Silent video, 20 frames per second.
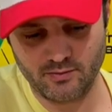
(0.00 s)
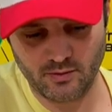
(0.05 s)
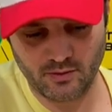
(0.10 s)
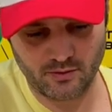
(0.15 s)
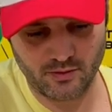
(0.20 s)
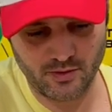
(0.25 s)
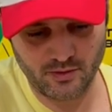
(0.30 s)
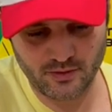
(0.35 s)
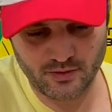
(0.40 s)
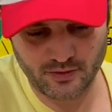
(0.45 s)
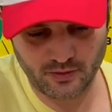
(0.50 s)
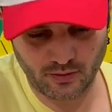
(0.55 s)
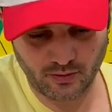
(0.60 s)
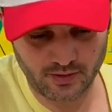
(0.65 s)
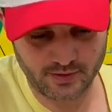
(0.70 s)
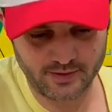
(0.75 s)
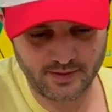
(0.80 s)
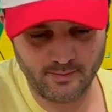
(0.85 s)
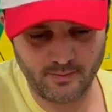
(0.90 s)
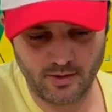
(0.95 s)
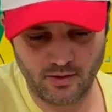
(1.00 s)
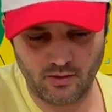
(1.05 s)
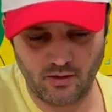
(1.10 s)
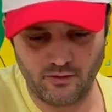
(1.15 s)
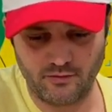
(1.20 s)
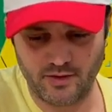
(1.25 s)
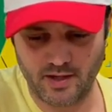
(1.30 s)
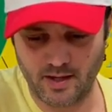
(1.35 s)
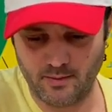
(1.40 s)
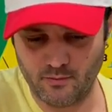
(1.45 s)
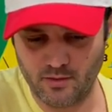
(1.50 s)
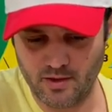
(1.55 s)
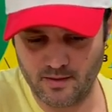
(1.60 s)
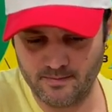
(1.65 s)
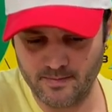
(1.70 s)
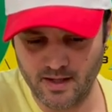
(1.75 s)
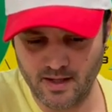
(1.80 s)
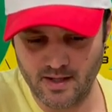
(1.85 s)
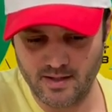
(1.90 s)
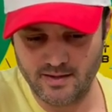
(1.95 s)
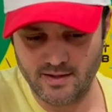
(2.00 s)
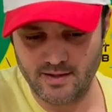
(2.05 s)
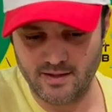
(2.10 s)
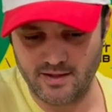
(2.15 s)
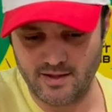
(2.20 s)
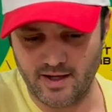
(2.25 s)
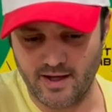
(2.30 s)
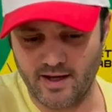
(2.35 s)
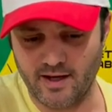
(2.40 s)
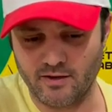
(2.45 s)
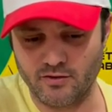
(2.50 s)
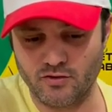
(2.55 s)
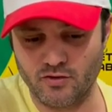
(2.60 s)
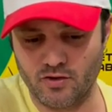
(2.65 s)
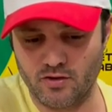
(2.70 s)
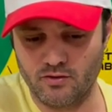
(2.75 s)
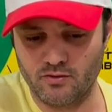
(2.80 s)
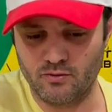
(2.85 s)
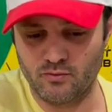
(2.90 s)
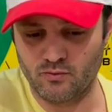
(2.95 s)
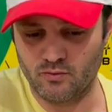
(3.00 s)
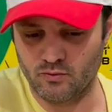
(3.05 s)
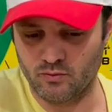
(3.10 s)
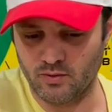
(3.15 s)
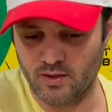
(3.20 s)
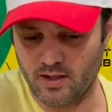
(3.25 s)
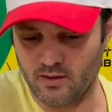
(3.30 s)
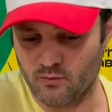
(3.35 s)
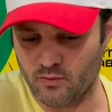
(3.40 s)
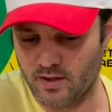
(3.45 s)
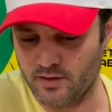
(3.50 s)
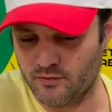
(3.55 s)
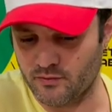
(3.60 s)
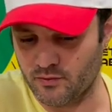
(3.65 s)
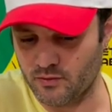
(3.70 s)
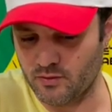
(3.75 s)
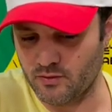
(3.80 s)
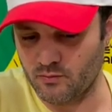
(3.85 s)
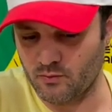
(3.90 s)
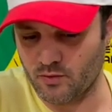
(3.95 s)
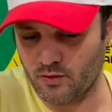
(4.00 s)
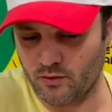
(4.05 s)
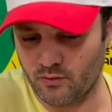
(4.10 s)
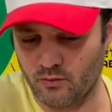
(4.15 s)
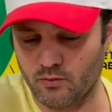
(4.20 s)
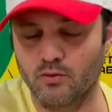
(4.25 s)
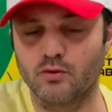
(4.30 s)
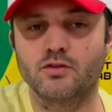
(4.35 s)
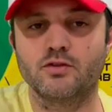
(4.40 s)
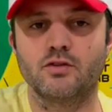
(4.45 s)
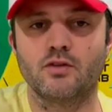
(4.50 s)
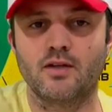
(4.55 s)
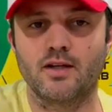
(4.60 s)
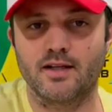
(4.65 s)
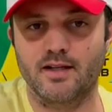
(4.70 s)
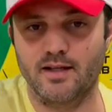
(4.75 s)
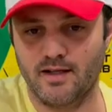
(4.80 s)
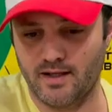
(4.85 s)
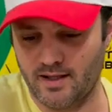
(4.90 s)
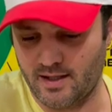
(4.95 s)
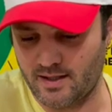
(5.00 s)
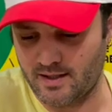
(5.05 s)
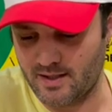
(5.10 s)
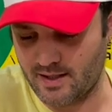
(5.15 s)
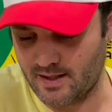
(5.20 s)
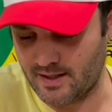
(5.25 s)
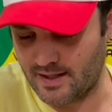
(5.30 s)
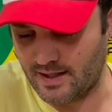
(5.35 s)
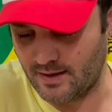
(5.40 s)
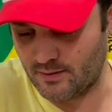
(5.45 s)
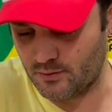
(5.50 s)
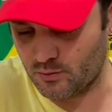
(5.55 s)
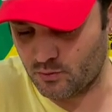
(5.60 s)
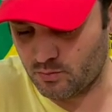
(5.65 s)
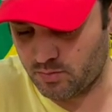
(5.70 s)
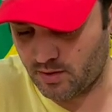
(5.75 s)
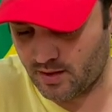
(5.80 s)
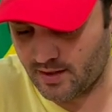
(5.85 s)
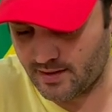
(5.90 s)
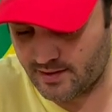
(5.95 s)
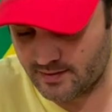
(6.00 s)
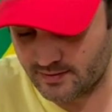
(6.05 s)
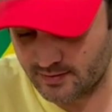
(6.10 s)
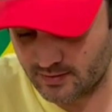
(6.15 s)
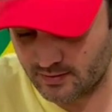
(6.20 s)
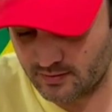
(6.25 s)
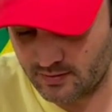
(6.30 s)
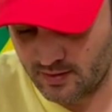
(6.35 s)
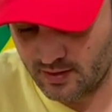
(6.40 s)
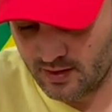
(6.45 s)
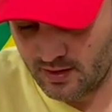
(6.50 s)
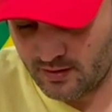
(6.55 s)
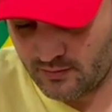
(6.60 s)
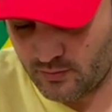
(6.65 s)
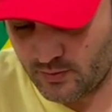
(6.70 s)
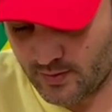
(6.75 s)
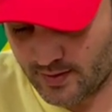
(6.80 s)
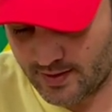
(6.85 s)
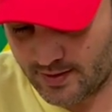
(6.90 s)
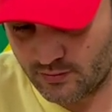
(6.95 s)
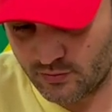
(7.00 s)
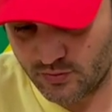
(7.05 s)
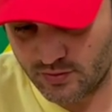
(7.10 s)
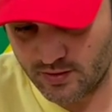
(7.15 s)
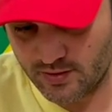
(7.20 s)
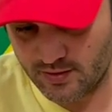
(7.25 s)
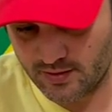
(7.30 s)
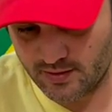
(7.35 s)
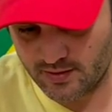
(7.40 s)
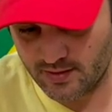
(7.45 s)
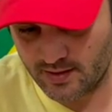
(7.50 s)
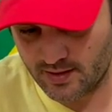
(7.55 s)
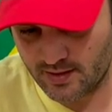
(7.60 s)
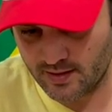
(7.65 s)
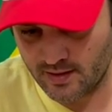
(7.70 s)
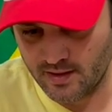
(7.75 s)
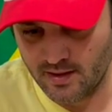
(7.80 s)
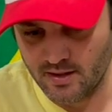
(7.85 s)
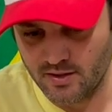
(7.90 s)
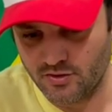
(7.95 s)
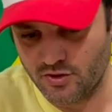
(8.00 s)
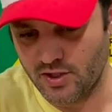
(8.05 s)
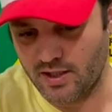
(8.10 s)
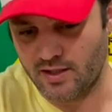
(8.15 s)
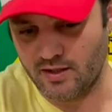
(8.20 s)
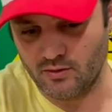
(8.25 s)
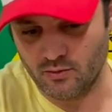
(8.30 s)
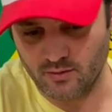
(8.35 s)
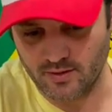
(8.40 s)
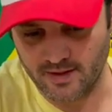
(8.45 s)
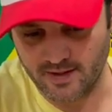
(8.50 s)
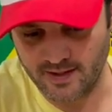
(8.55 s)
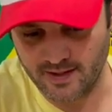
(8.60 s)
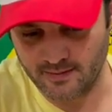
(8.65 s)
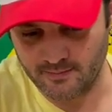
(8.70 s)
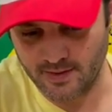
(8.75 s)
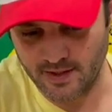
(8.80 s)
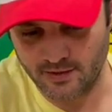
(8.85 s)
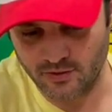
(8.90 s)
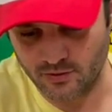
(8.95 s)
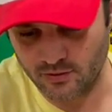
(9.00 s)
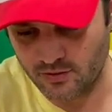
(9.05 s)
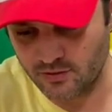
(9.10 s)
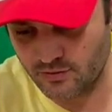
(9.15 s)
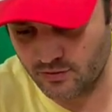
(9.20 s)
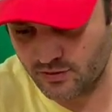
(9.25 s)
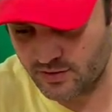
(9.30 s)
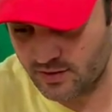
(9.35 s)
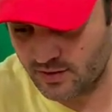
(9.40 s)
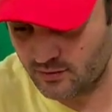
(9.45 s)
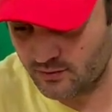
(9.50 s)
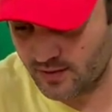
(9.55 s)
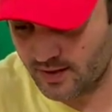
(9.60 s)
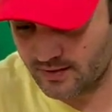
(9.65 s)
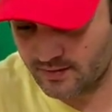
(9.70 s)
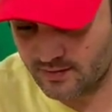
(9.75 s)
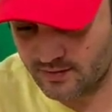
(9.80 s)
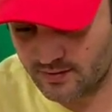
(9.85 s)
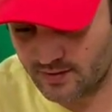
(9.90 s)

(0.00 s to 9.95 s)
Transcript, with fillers: What I'll do is I'll assemble it off camera. Then in the outro, we'll uh, run through what it all looks like and uh, how it all plays. So if you are interested in uh, checking all that out, make sure you do stick around to